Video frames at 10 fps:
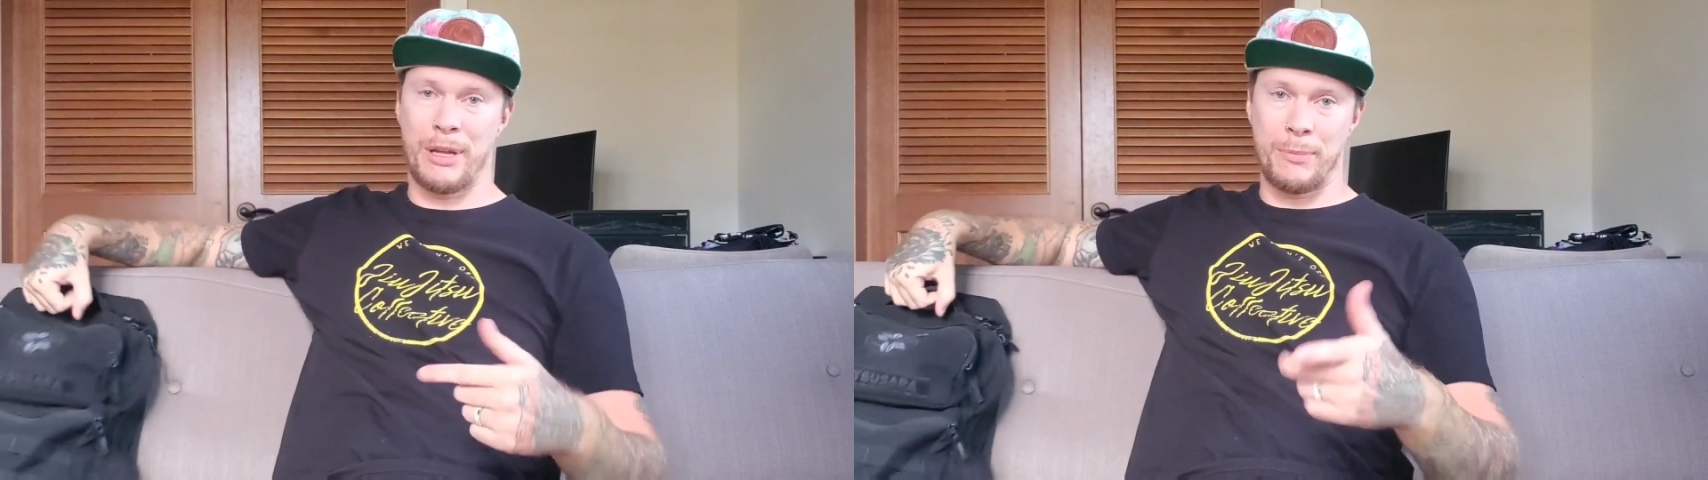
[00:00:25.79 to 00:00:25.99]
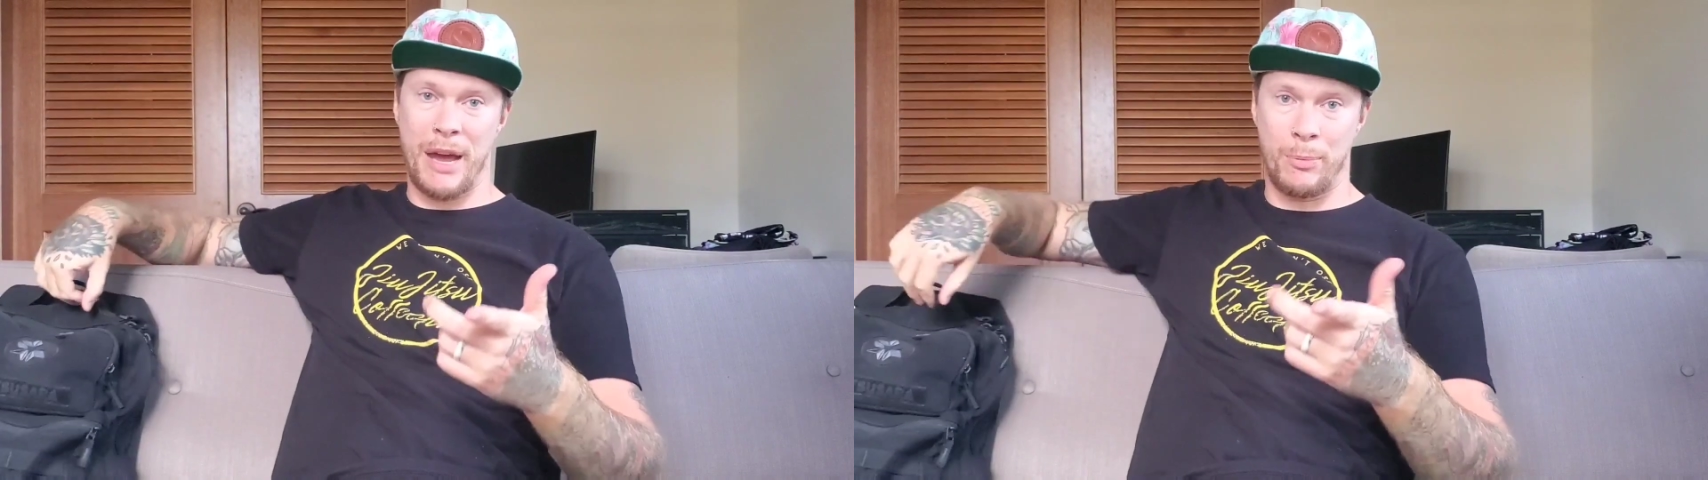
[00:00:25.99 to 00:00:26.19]

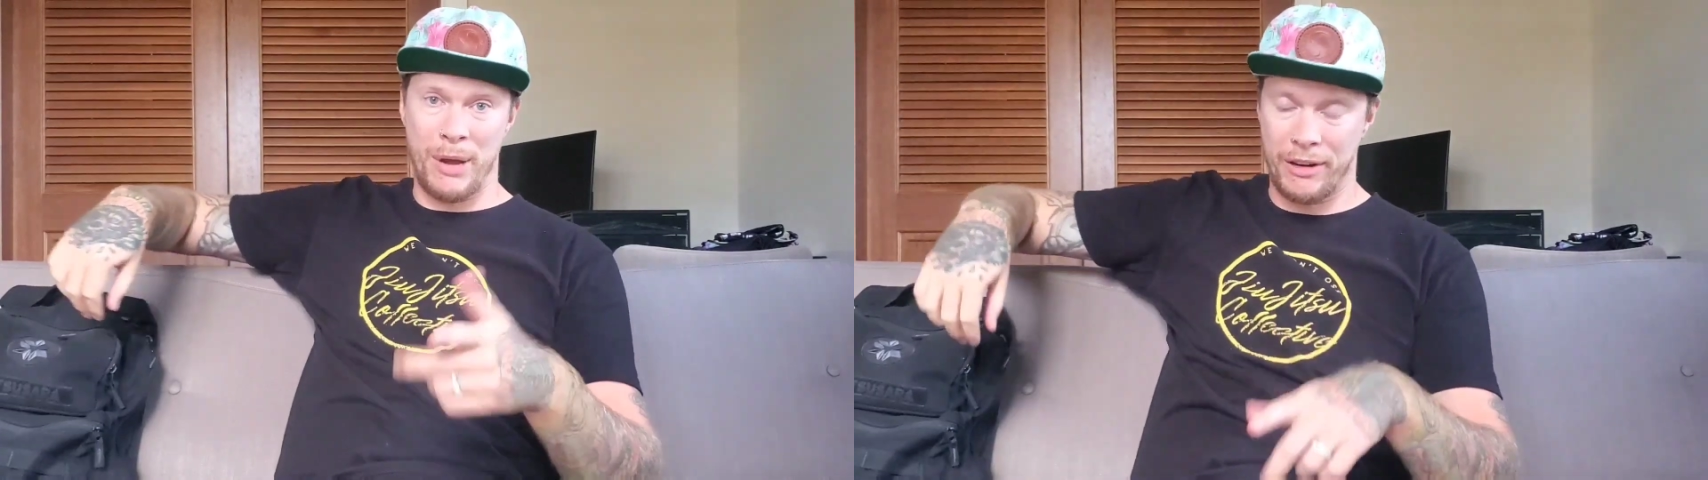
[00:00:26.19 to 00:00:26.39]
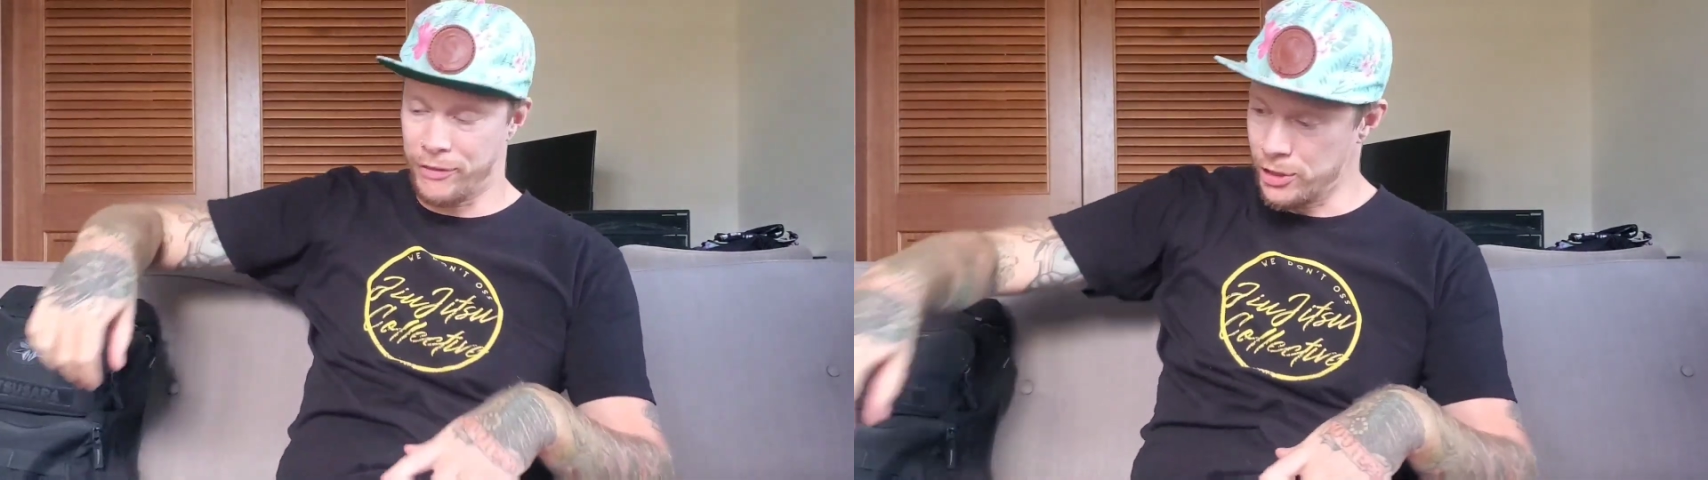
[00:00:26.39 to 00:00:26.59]
about the
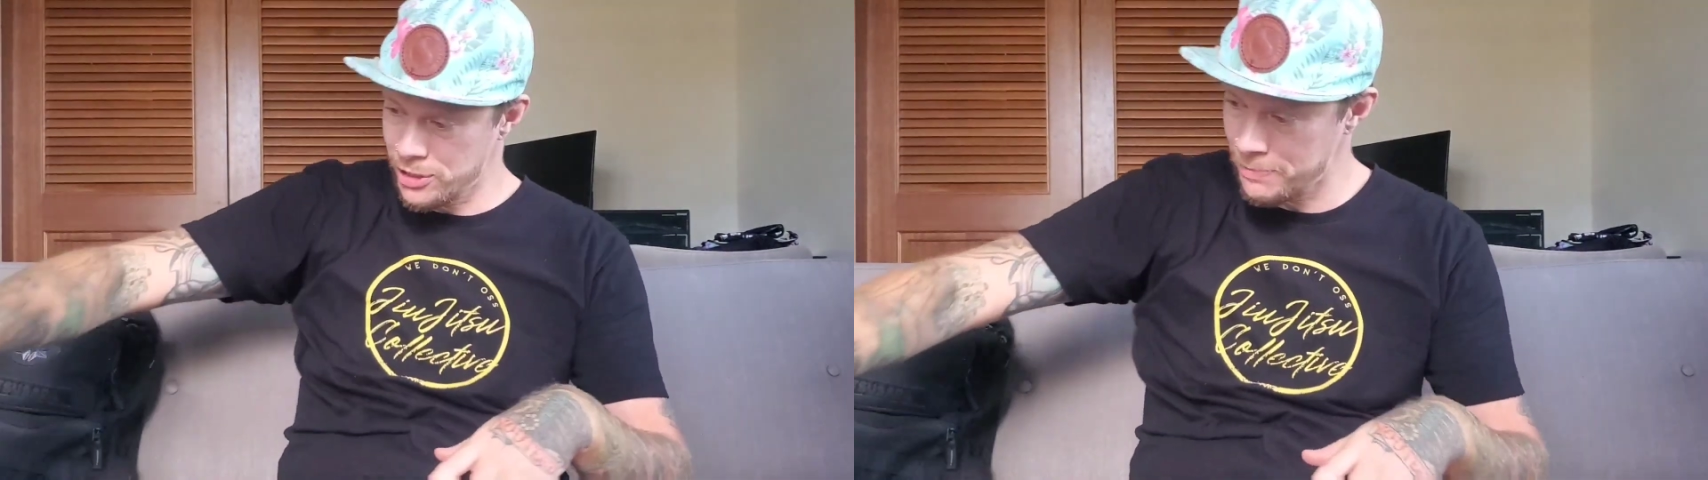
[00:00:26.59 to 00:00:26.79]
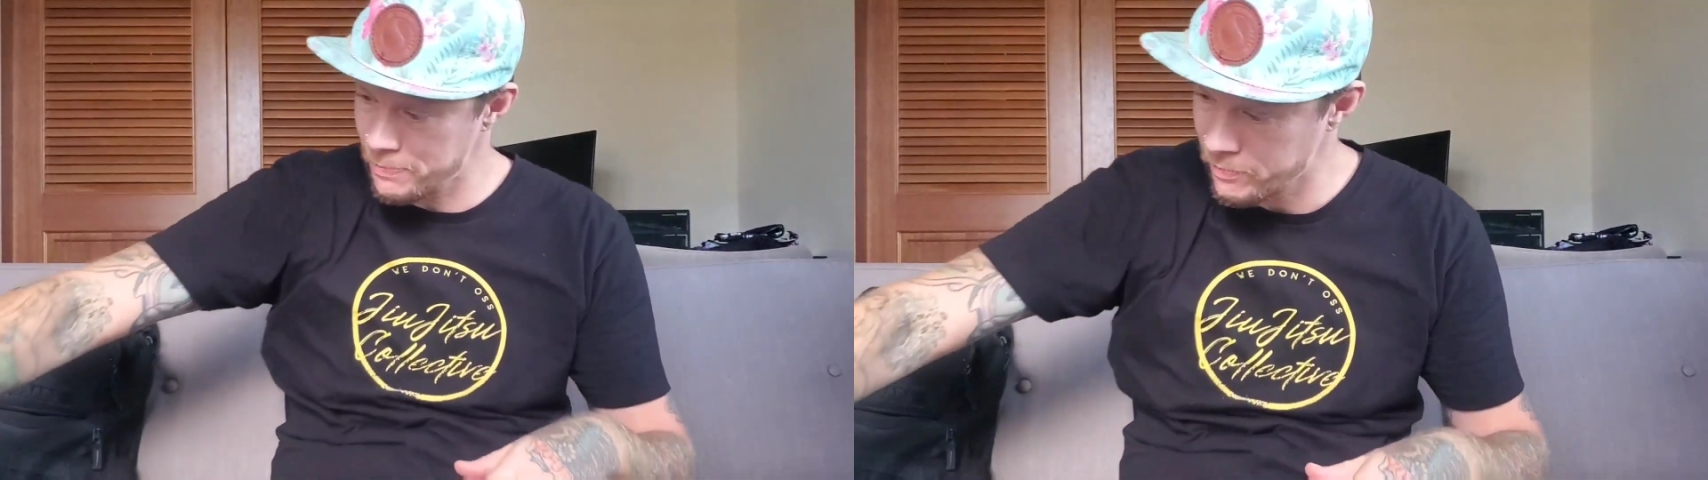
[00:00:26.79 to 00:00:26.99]
Battlepack
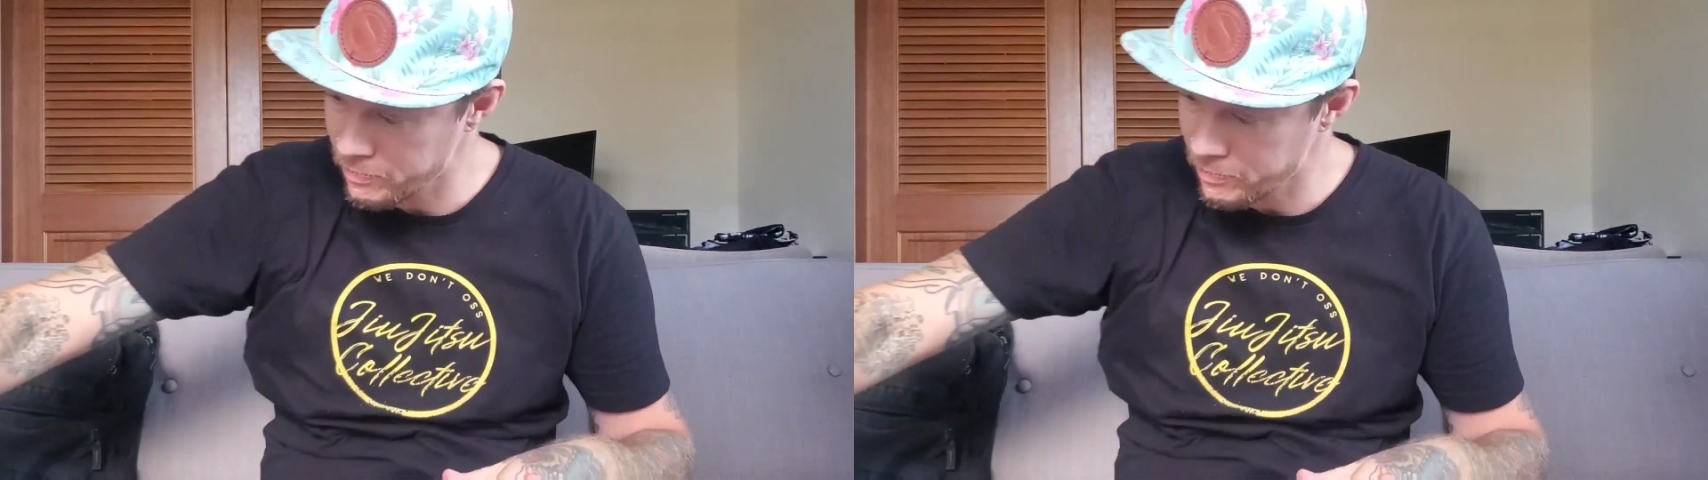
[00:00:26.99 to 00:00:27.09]
first,